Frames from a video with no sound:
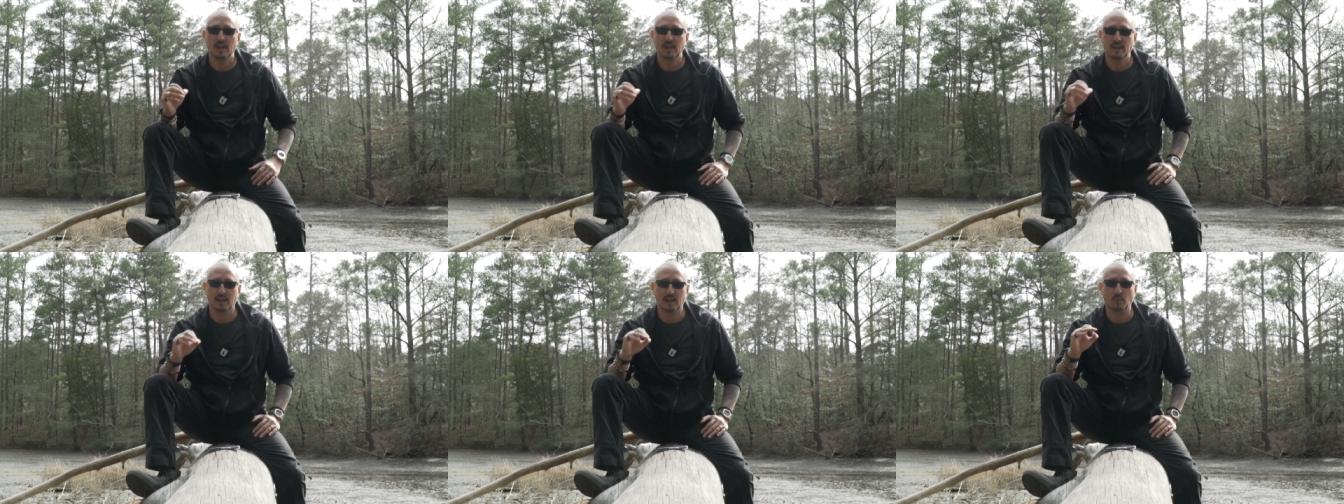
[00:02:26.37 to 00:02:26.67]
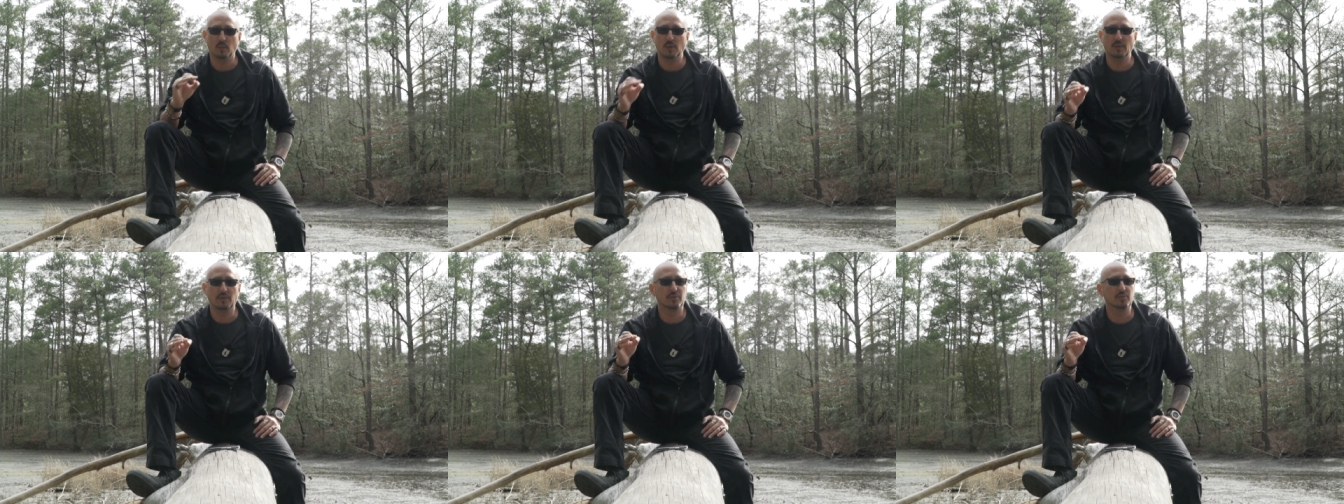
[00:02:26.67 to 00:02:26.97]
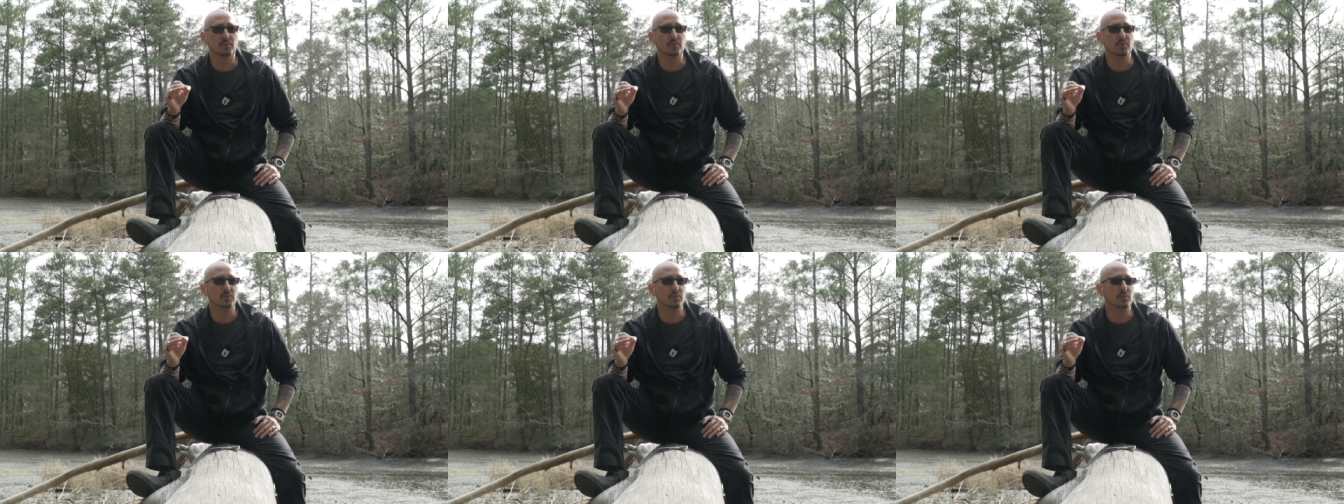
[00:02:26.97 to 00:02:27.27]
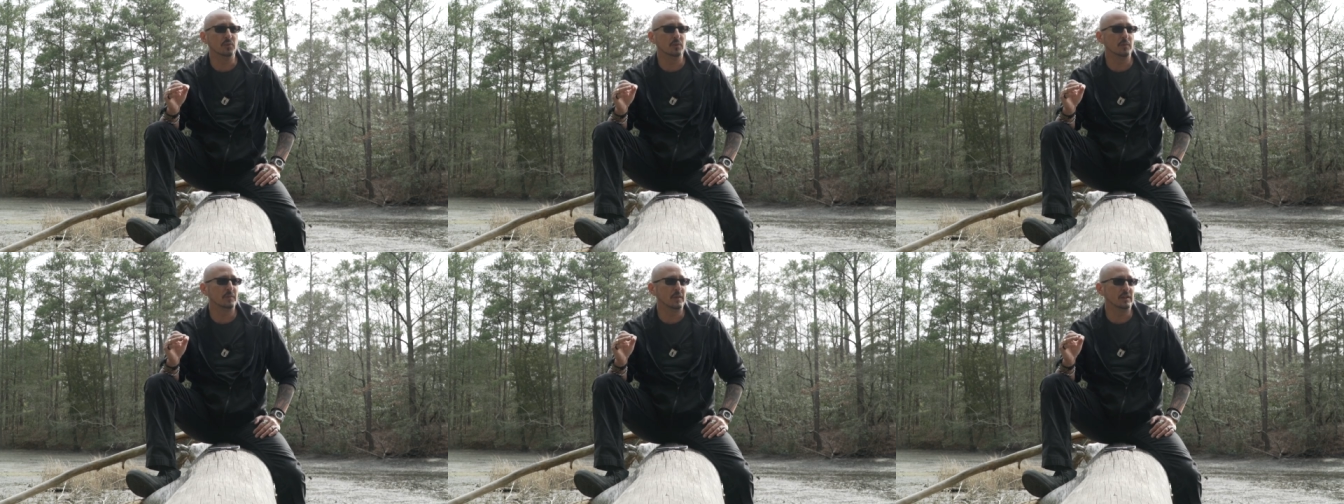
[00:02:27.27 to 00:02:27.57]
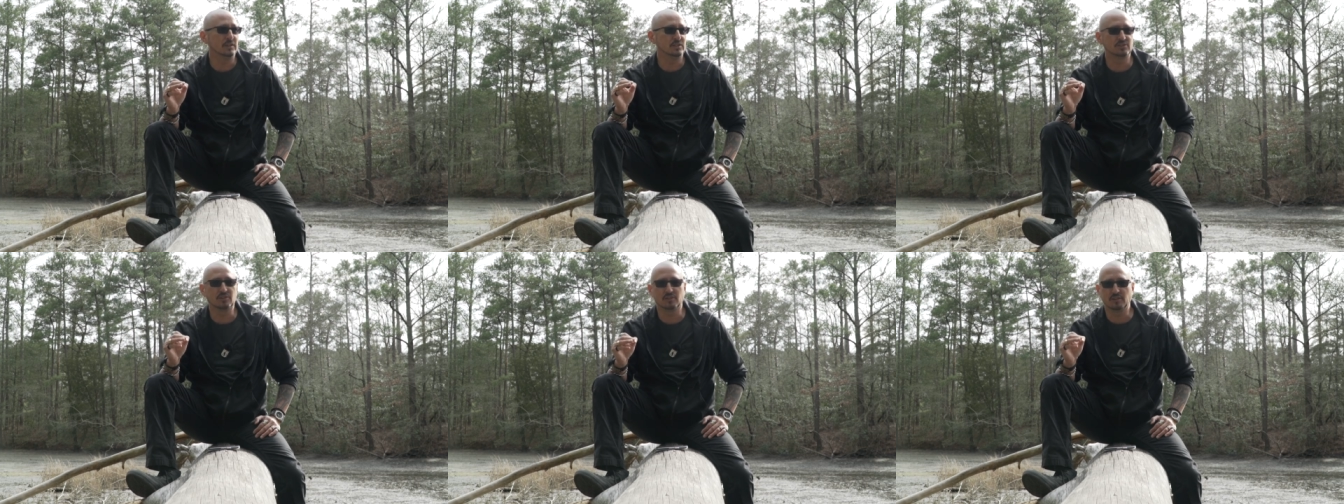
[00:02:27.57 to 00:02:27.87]
And I went through
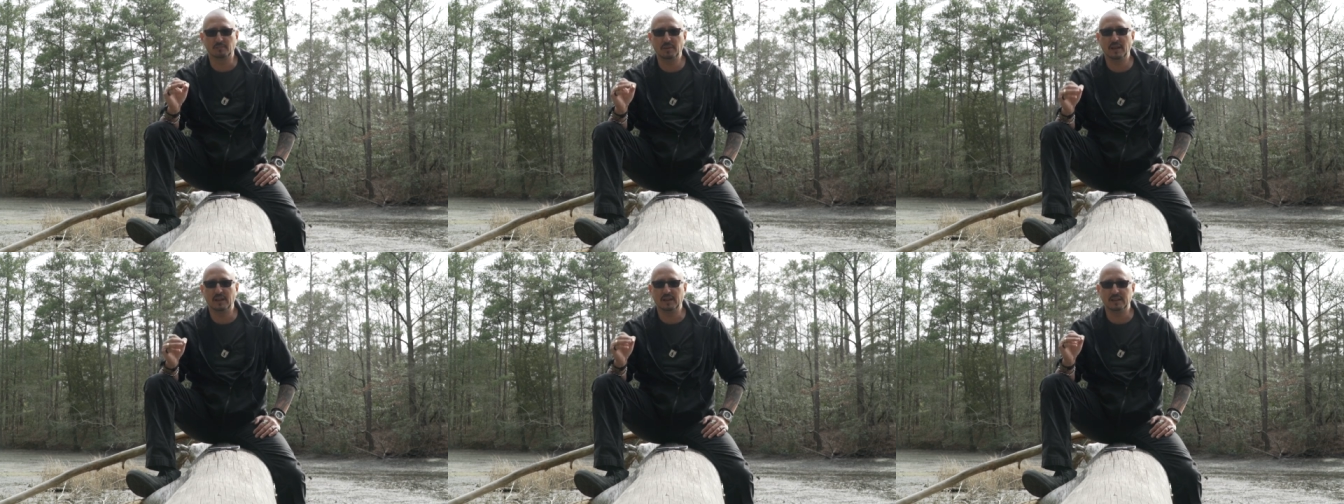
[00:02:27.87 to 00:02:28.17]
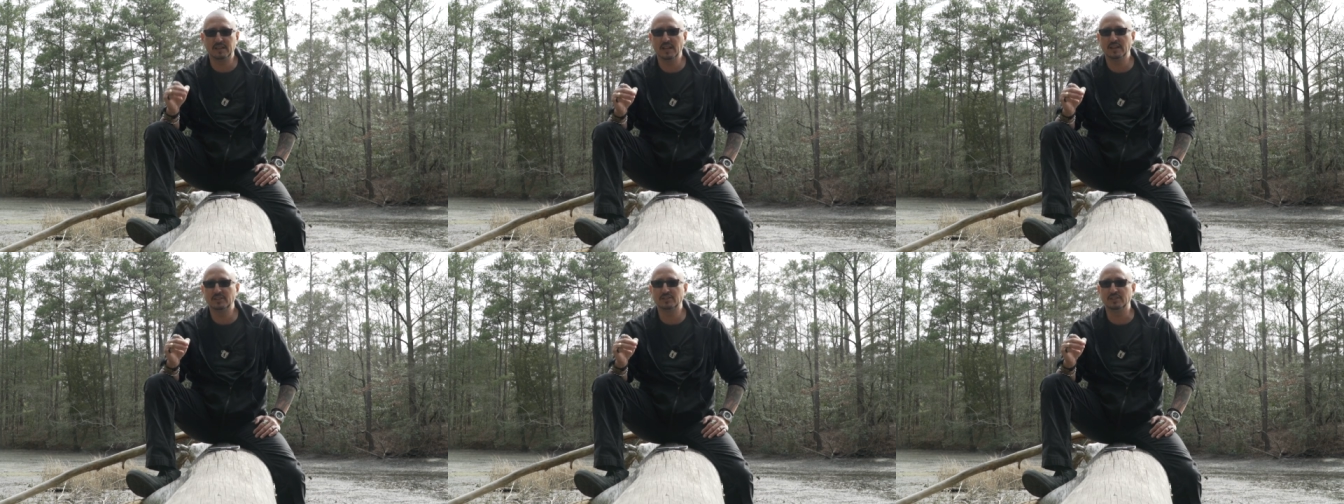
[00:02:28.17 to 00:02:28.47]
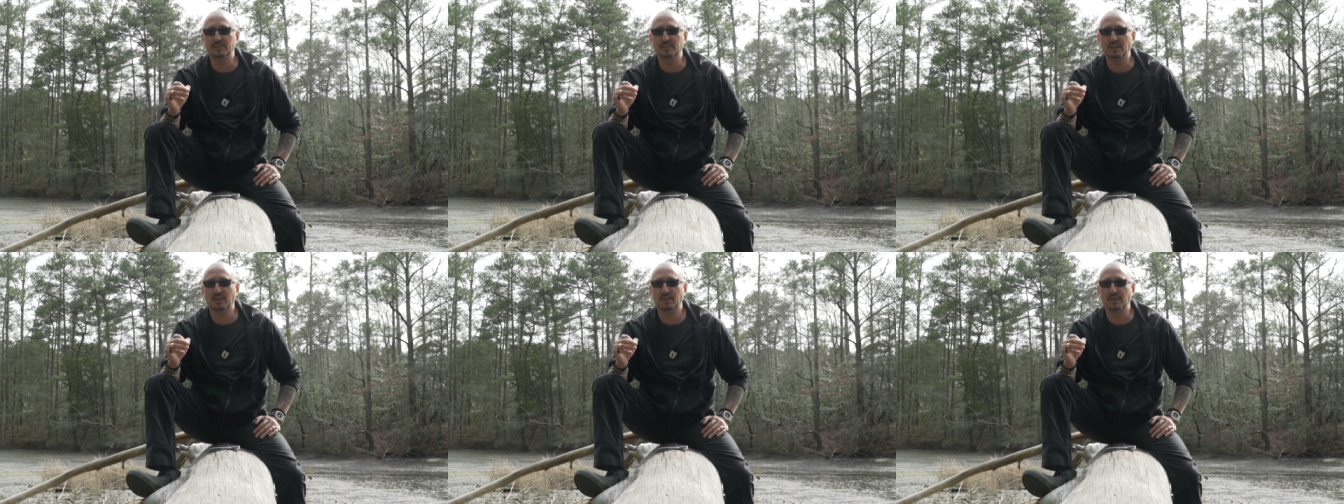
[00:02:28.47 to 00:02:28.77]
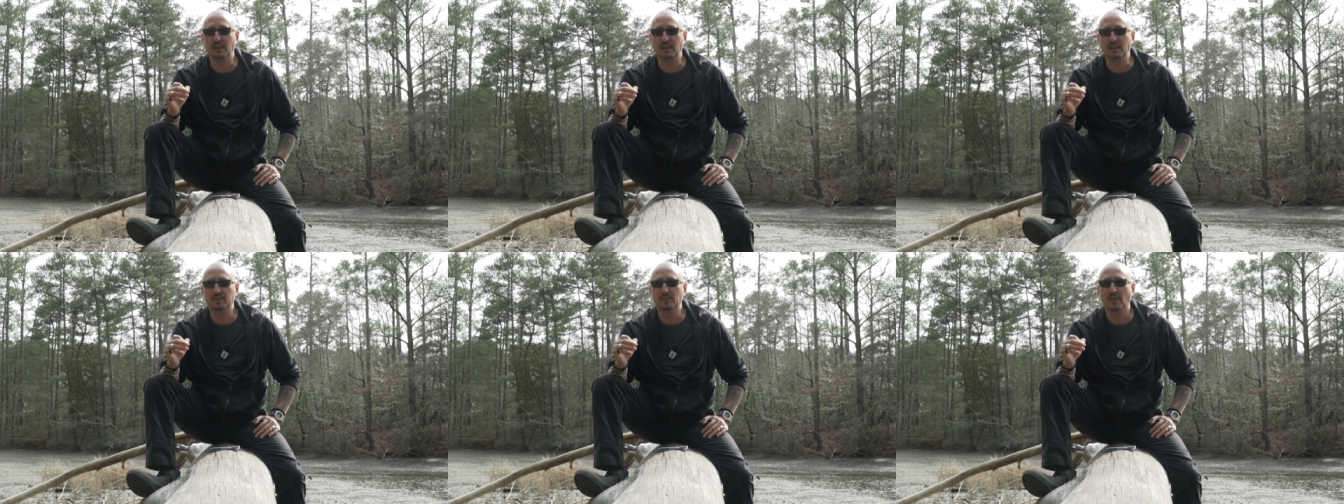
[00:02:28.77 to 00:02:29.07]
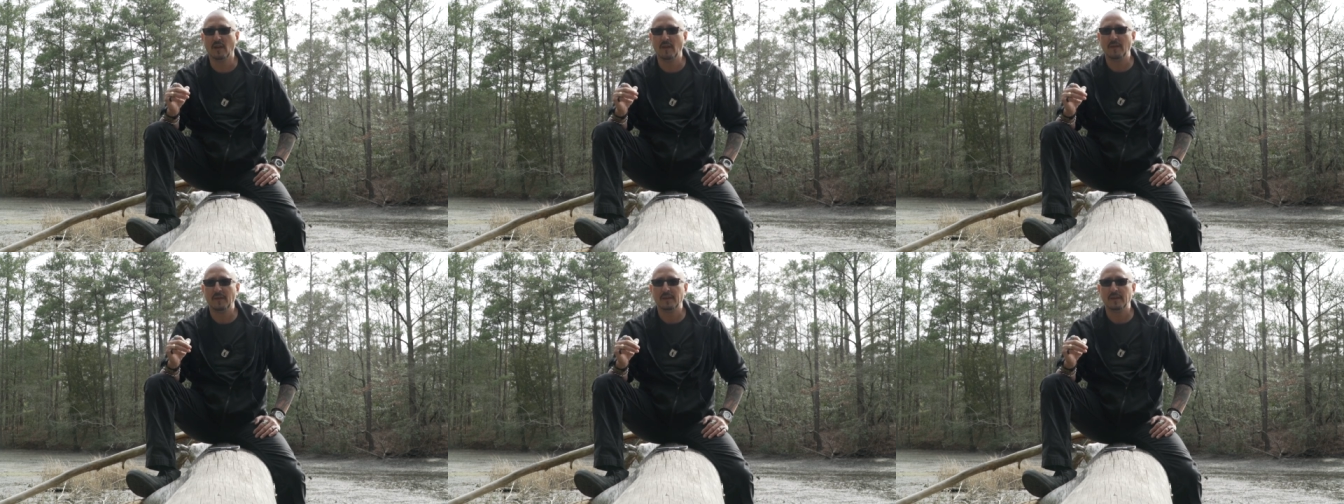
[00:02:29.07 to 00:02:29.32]
and started paying attention to things